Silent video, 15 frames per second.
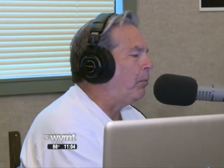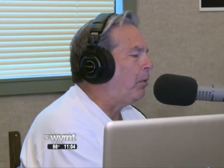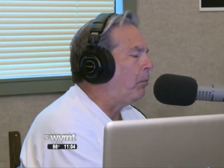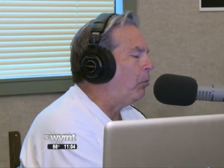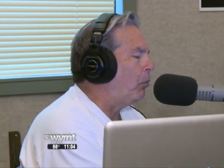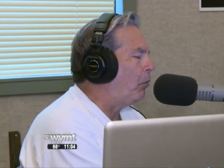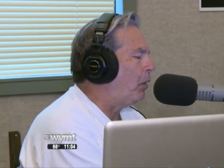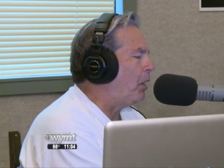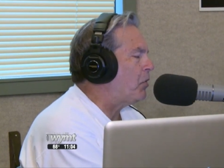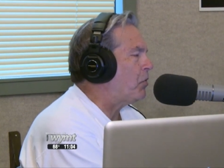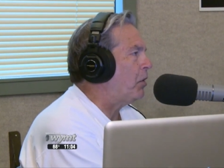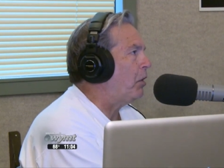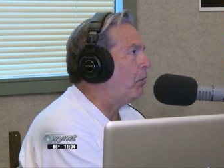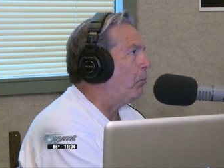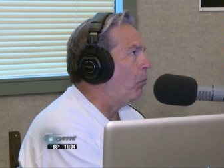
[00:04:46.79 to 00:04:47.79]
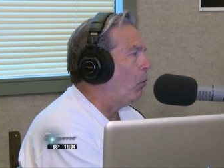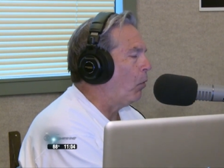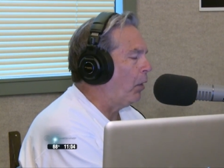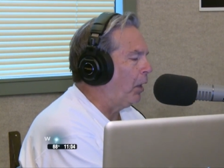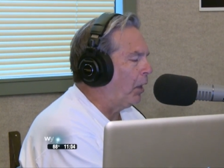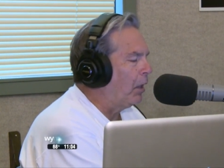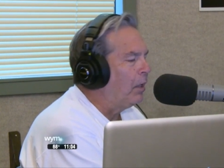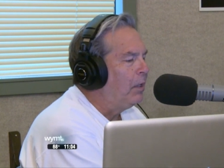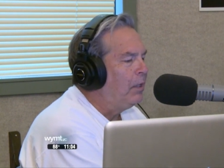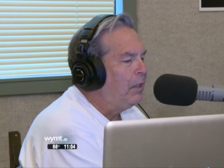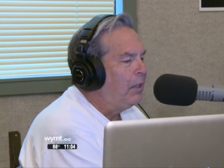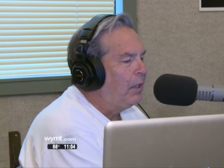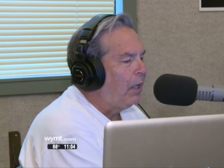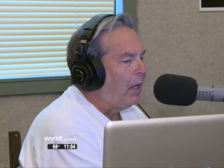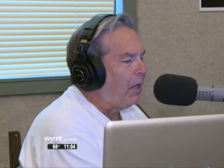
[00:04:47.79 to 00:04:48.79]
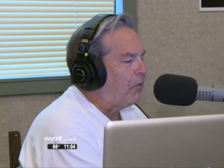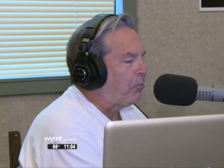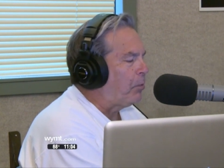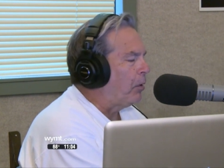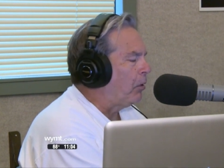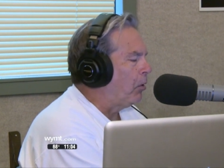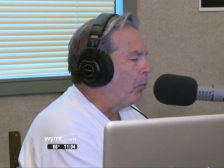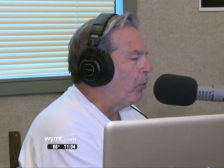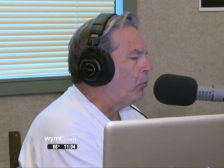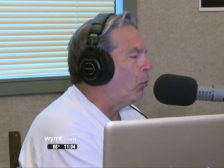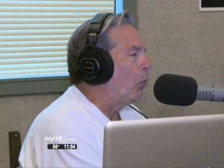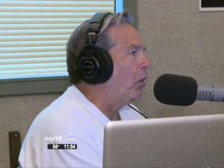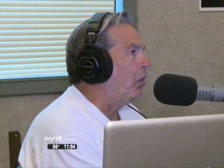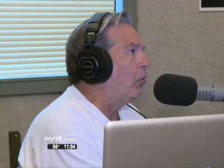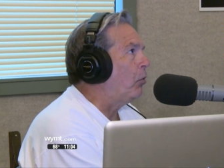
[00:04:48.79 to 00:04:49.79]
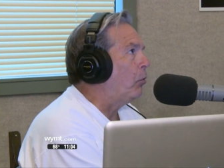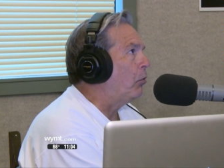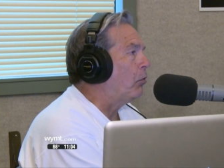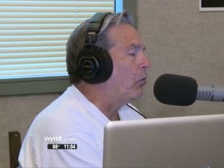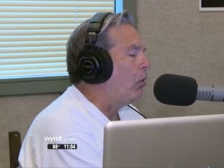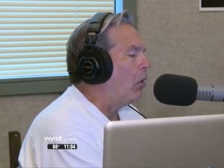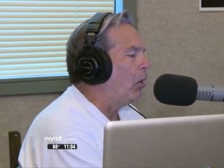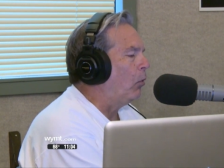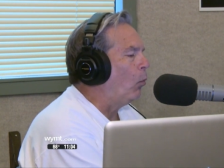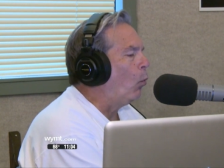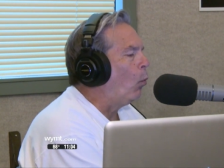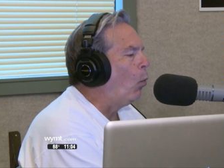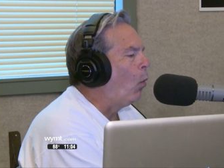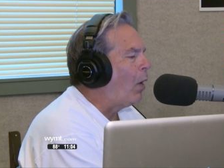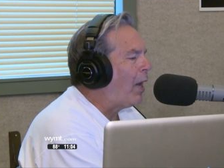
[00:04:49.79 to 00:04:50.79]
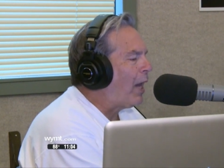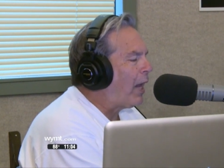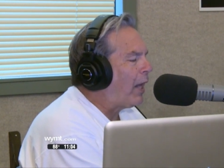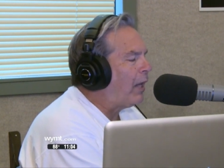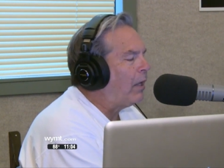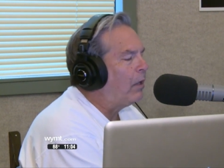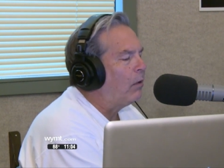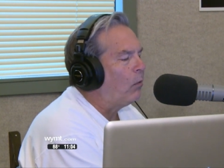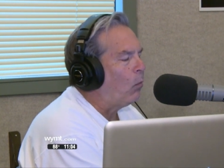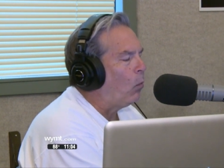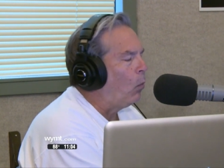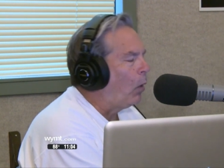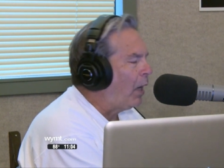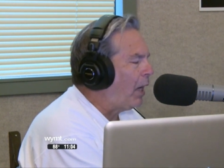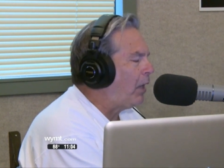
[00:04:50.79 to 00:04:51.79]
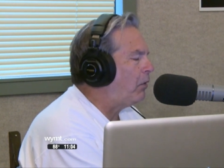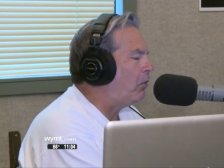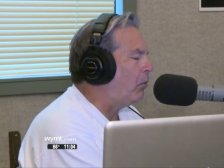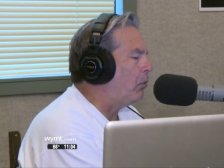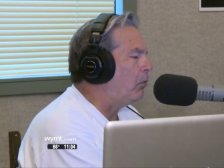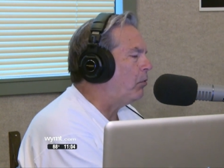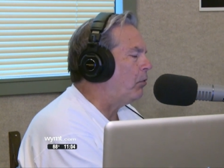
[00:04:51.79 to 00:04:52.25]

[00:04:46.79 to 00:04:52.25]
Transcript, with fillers: the Big Blue Nation in mourning as big number 22 has gone way, way too